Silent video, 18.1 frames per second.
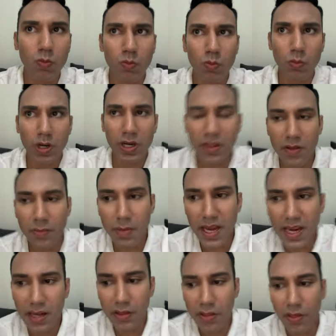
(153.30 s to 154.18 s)
one of the
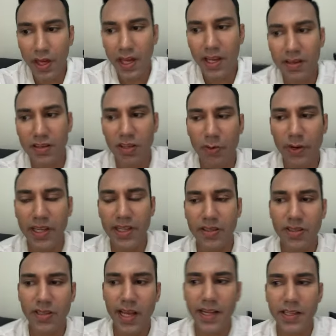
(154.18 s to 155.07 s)
main things that really
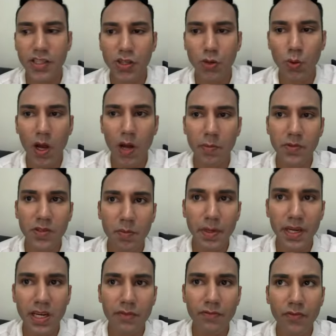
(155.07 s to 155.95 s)
sets you up to
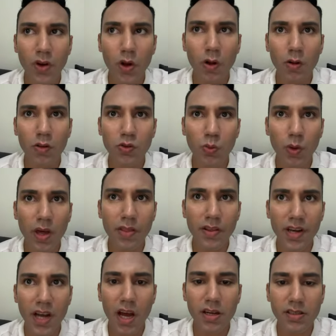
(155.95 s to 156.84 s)
being involved
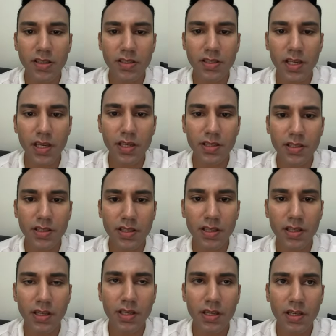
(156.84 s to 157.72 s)
with narcissists